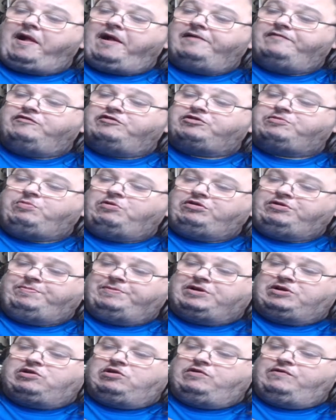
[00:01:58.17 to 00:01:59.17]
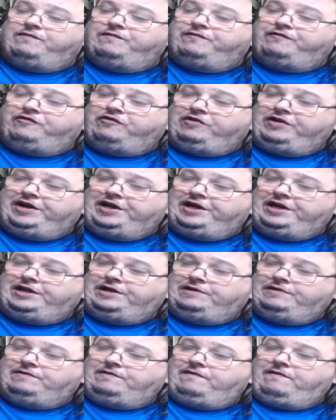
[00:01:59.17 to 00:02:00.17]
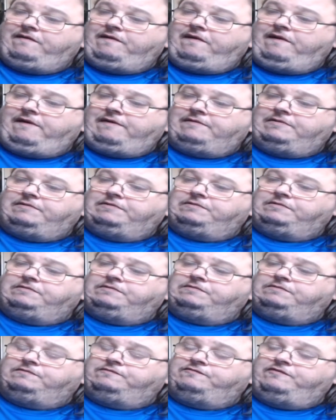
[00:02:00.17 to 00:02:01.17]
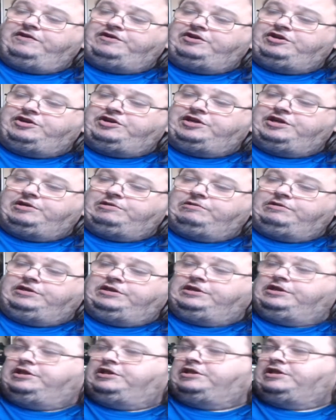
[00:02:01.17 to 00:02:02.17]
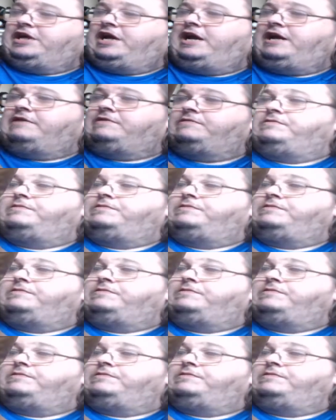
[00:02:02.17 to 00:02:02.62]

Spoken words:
they're supposed to be gluten-free, vegetarian. Is that?